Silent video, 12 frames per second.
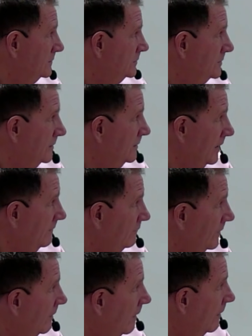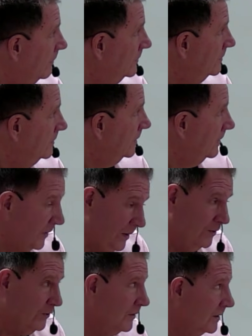still can't figure out, and
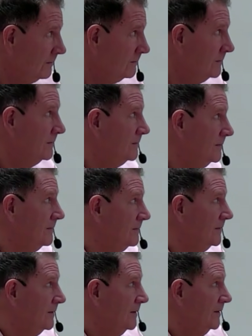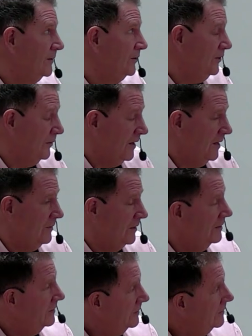people do it. You know what I
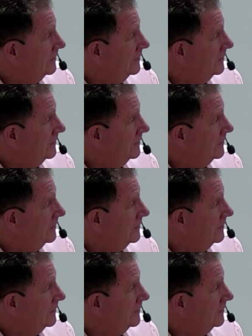mean?